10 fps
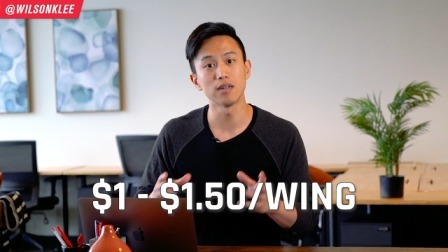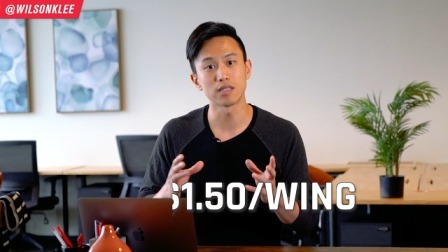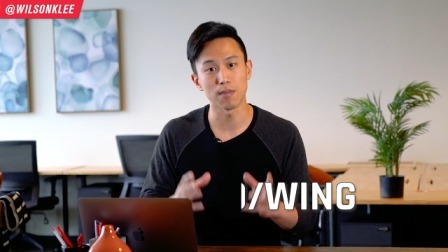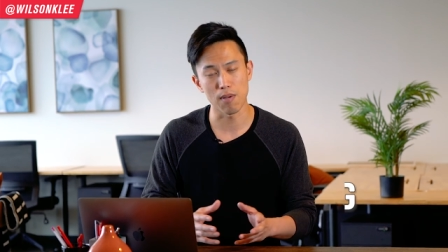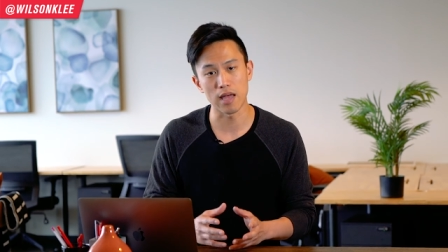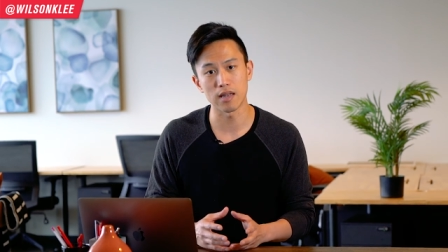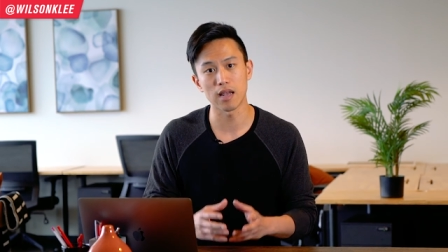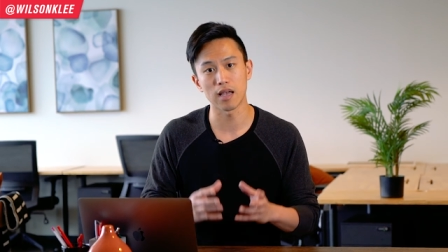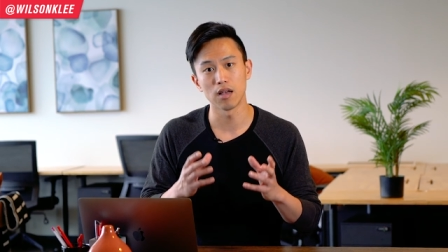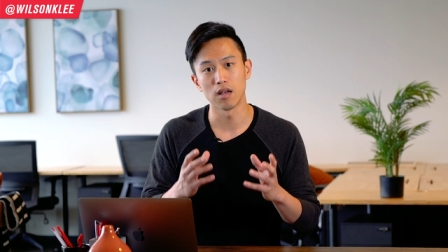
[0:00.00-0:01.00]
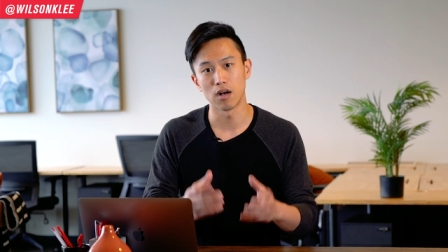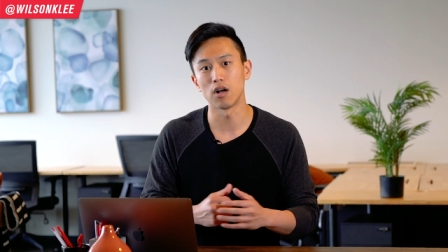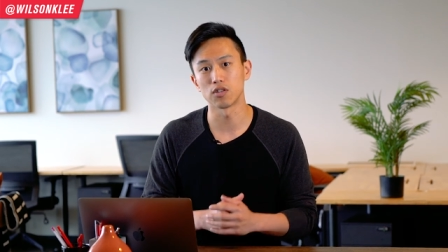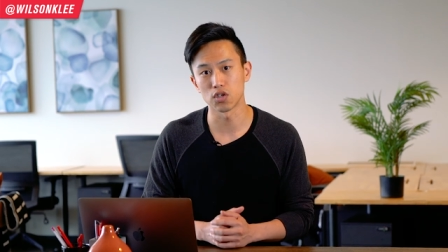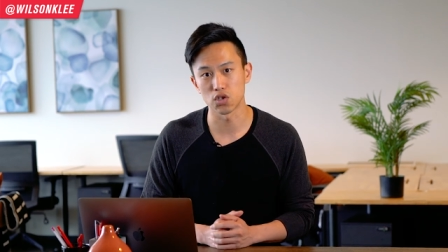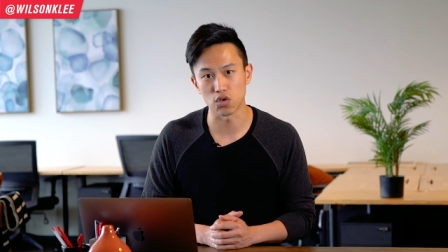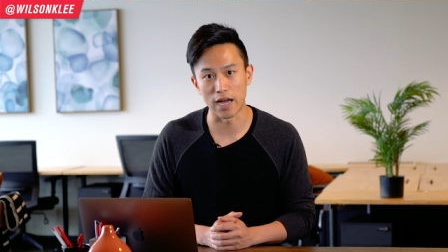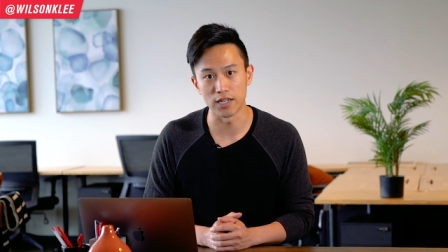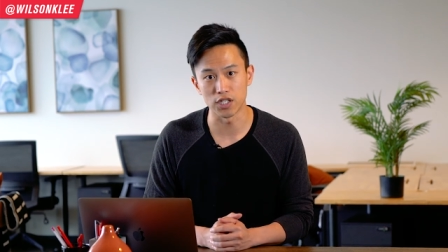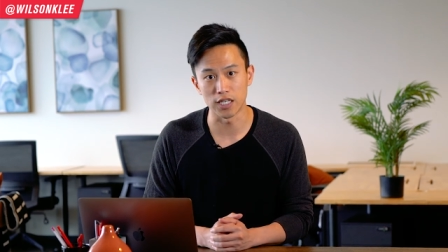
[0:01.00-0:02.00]
depending on your
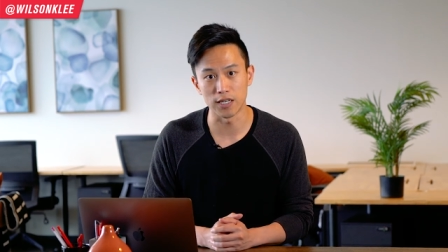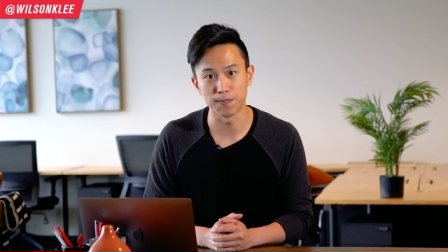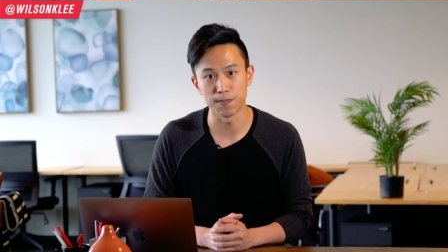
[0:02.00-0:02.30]
strategy.